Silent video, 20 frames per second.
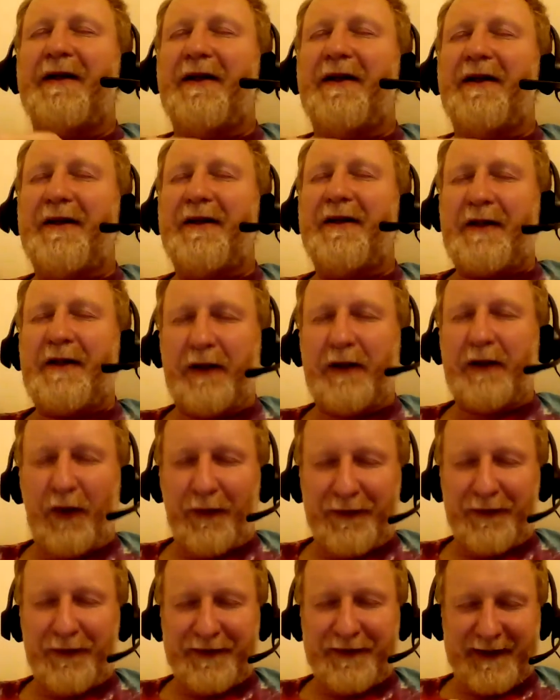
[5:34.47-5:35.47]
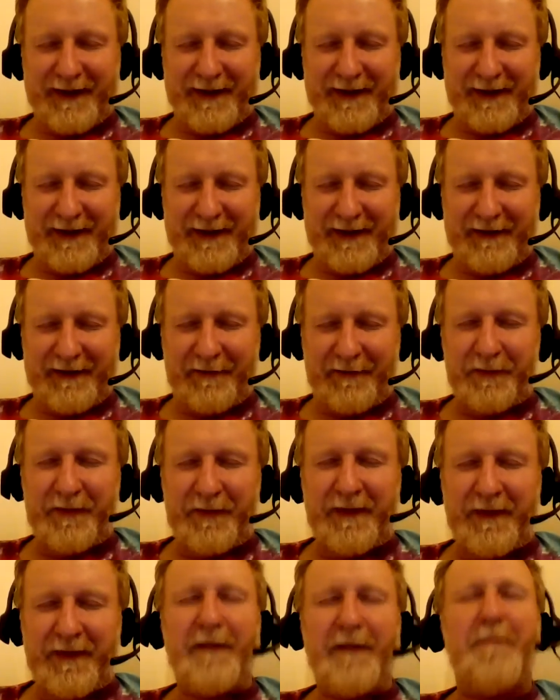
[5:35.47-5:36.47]
the closest,
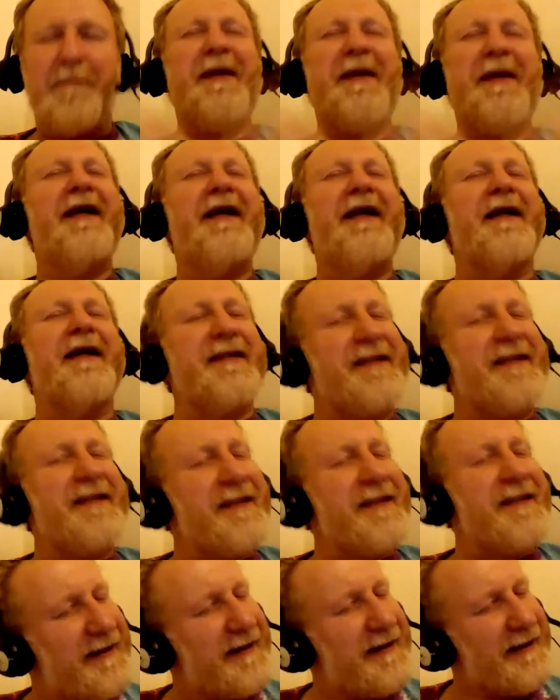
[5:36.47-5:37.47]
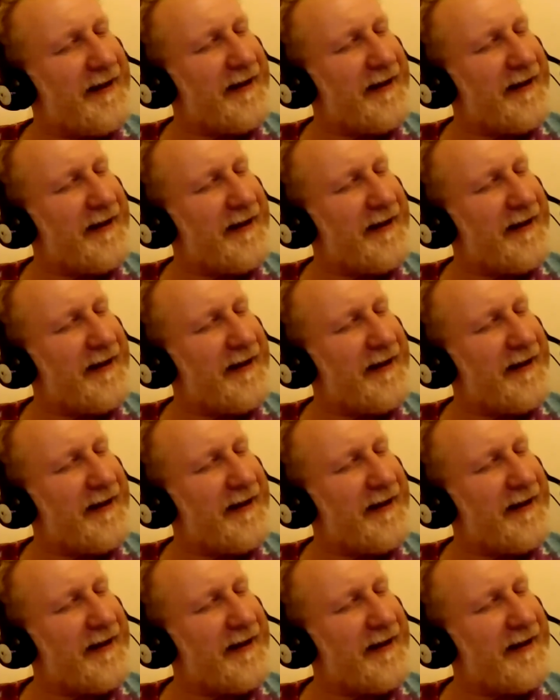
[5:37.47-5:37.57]
the biggest